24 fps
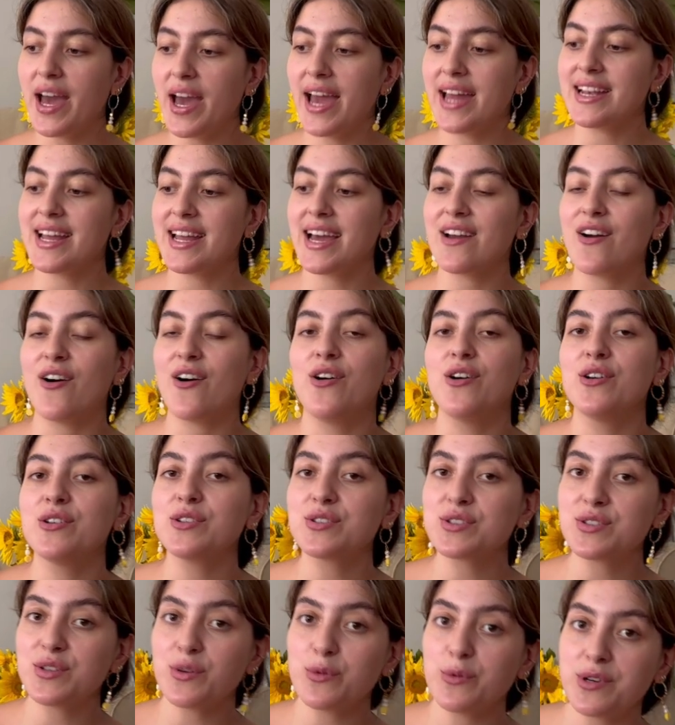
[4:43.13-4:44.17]
and I
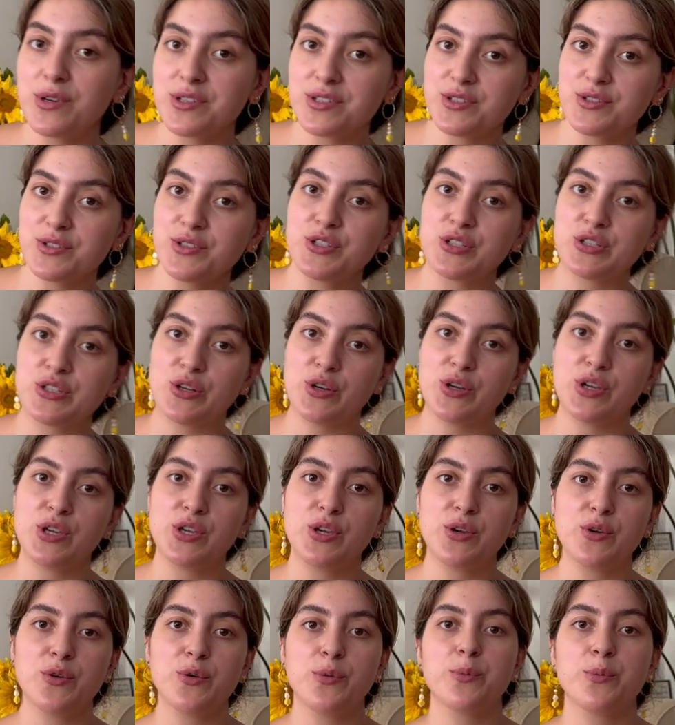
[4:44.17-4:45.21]
also wanted to show
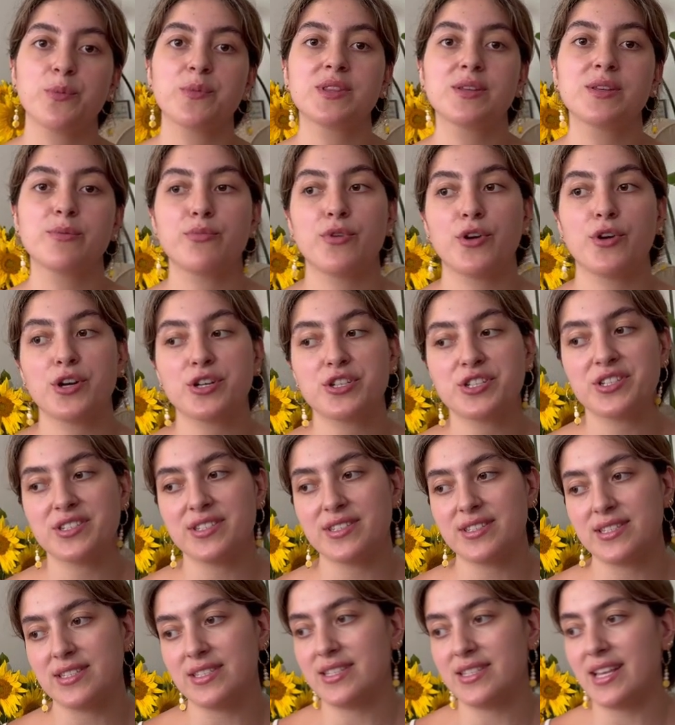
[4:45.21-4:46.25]
you the
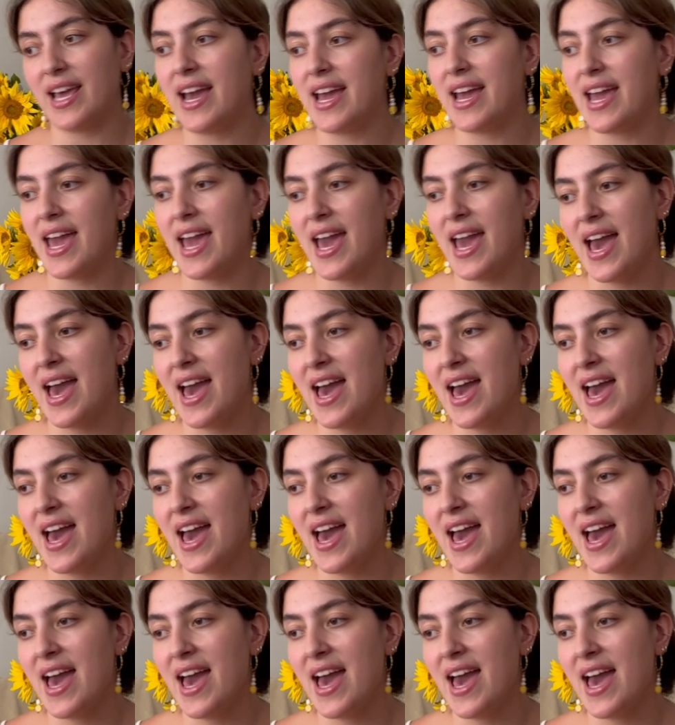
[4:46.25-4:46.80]
purchases I